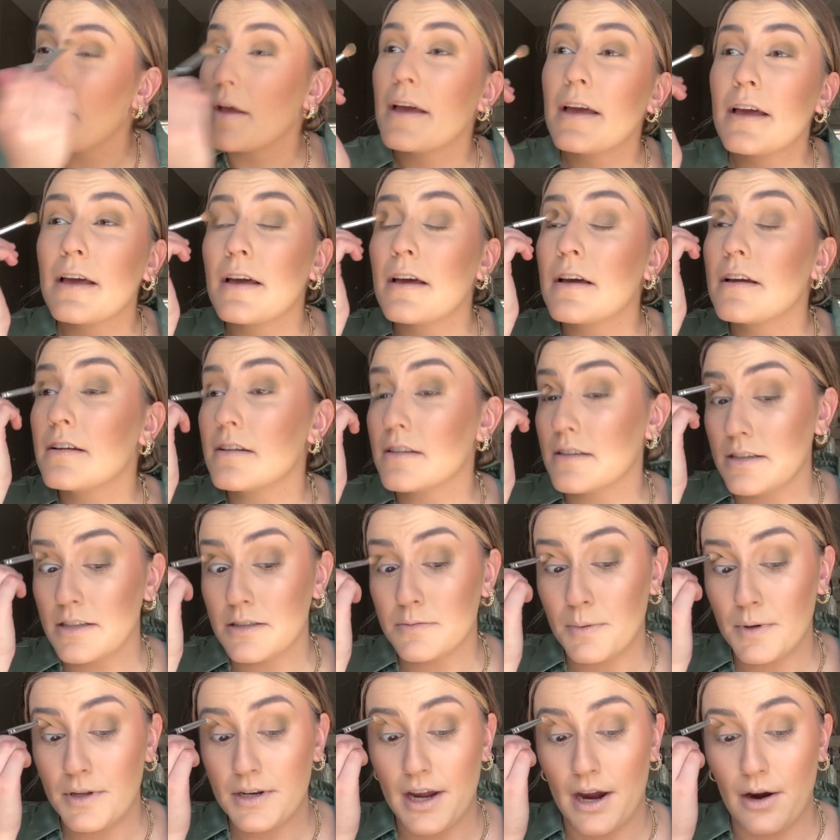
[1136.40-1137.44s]
And these
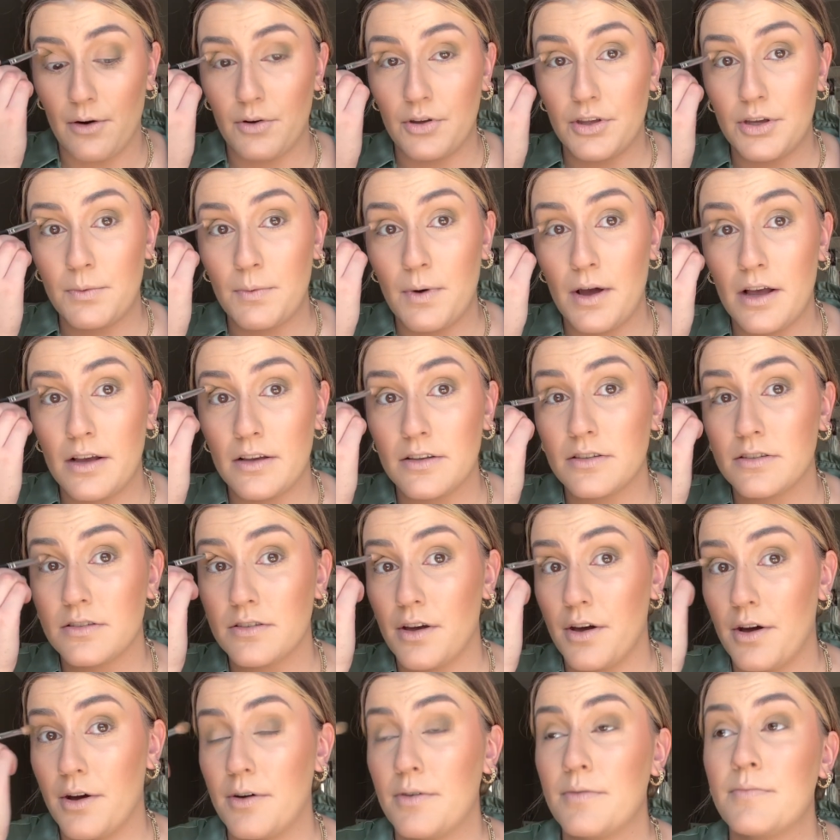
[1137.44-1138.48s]
blend out really well,
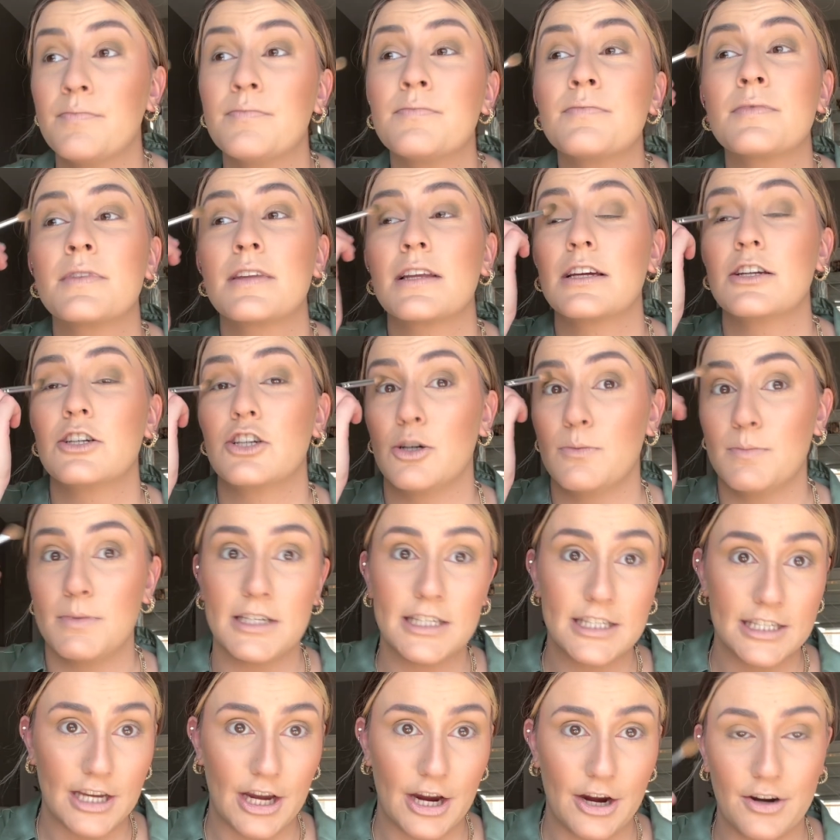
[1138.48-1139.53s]
so don't be
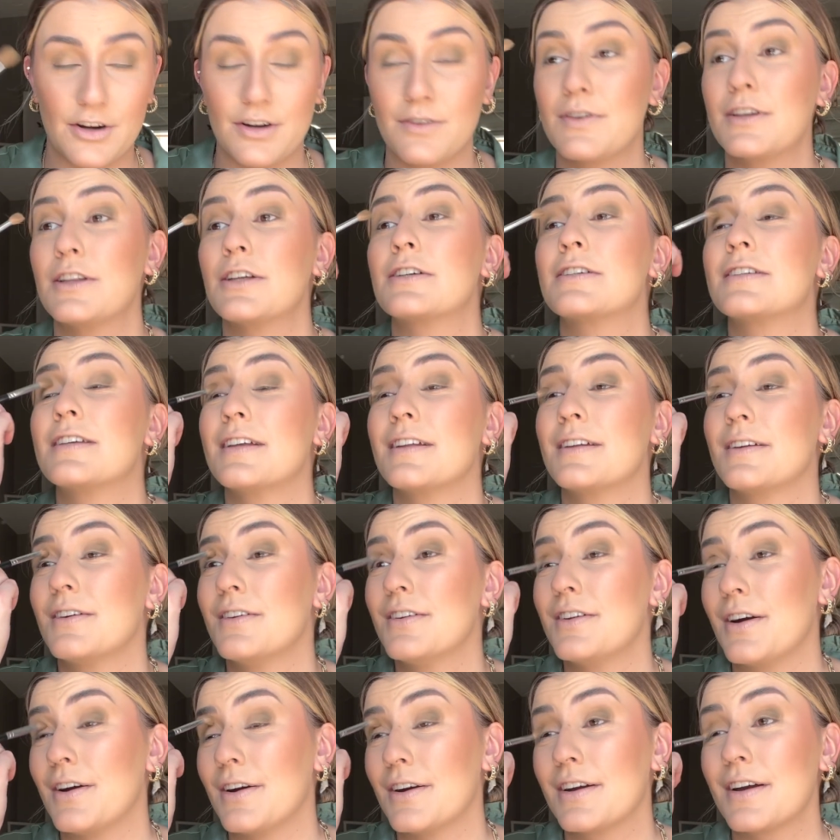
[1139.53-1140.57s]
scared if it looks a little
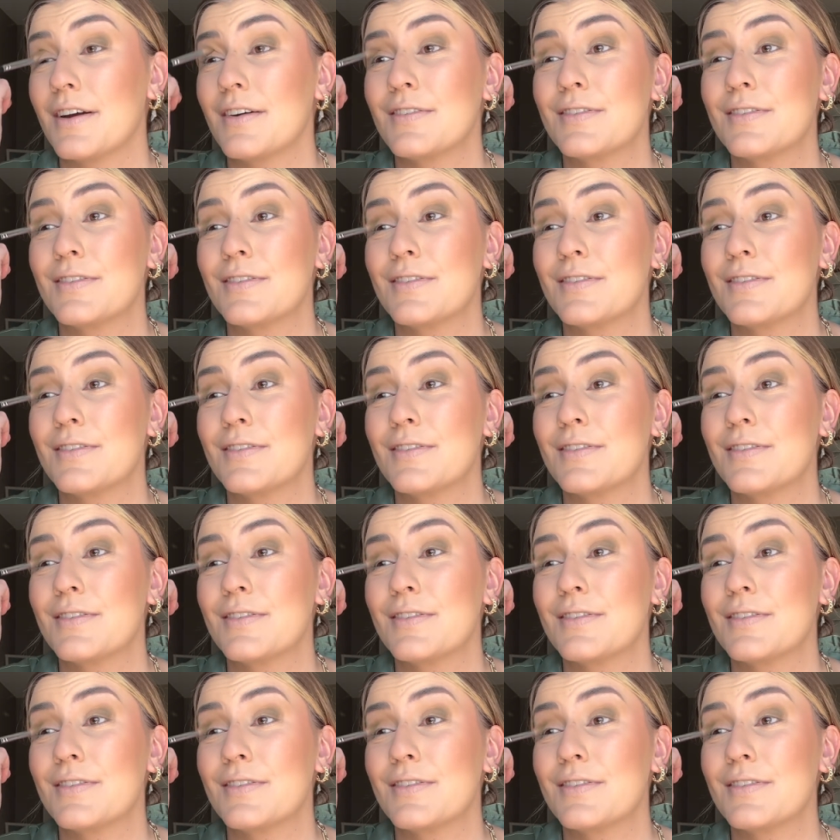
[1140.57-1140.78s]
dark at